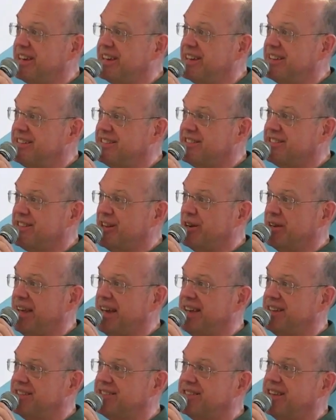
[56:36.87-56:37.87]
this is our
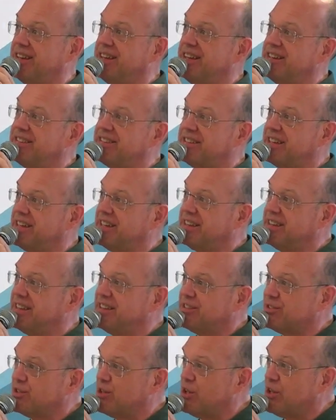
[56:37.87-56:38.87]
last Sunday singing this
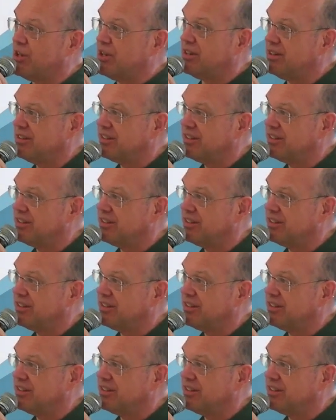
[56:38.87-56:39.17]
song.